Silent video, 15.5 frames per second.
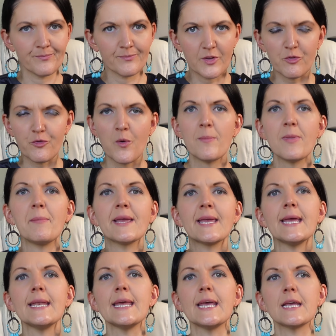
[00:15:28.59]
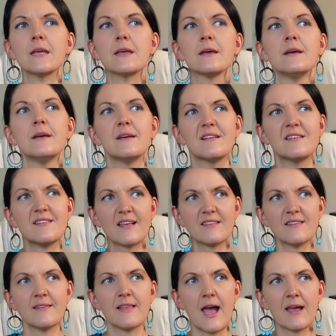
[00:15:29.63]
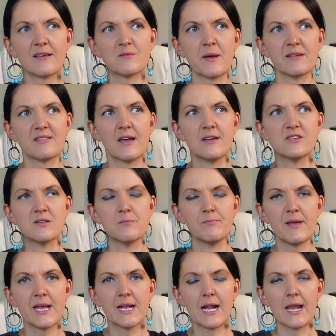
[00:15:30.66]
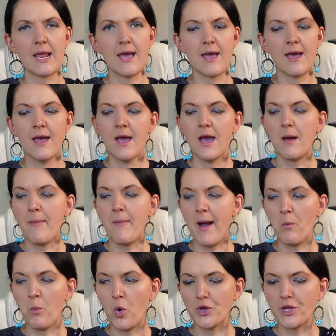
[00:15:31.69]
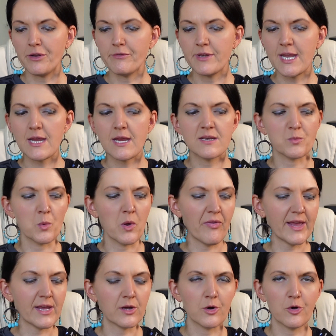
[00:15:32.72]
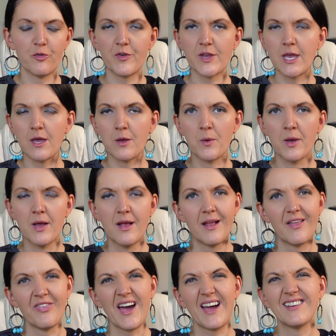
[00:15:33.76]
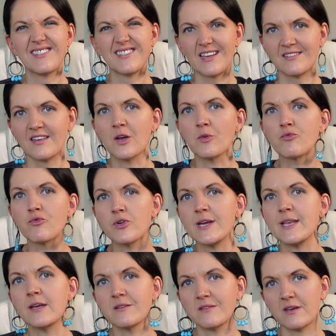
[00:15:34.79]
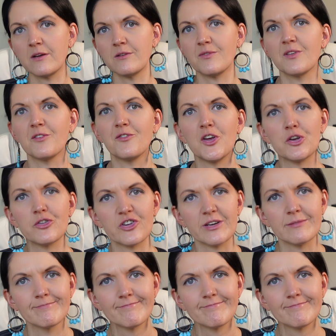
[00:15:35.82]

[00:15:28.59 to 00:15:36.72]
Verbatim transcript: from the beginning, setting that expectation, being clear about what you need, what they can offer you, that is setting a really good tone for the future.